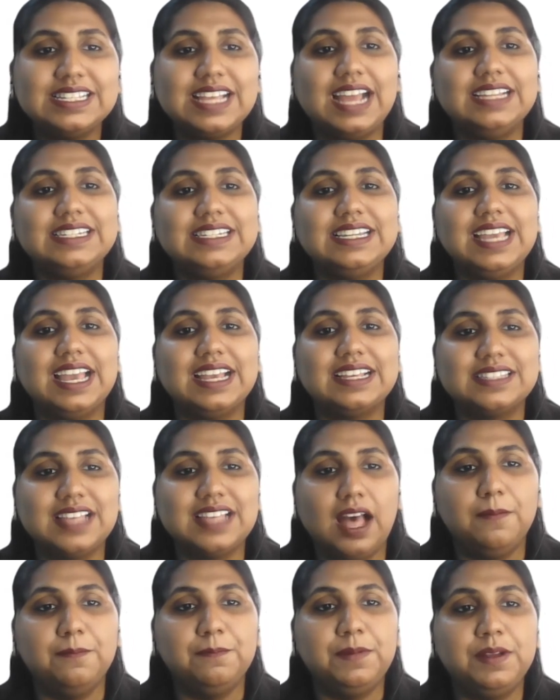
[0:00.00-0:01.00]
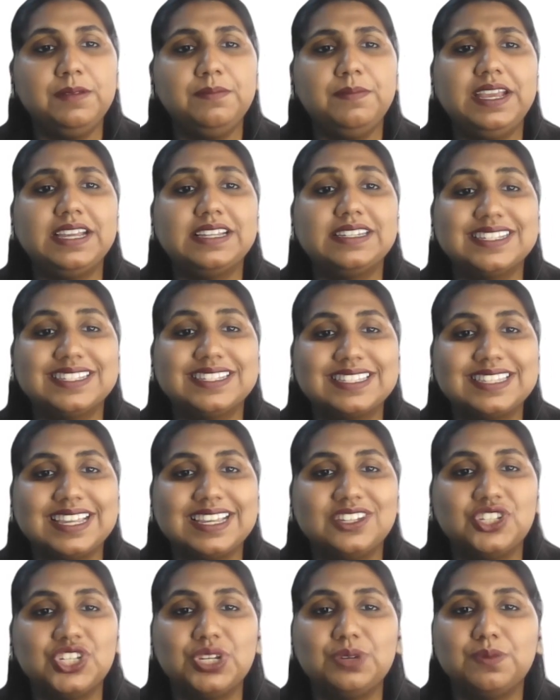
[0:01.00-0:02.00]
citing example, make
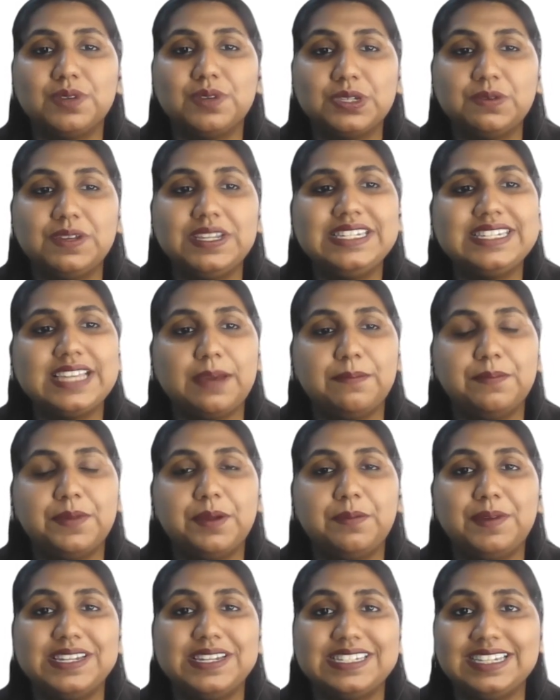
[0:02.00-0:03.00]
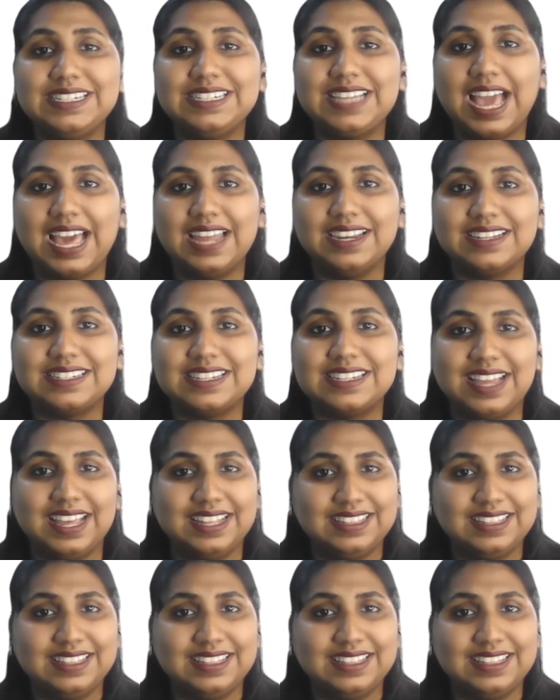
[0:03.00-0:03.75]
distinction between temperament and character.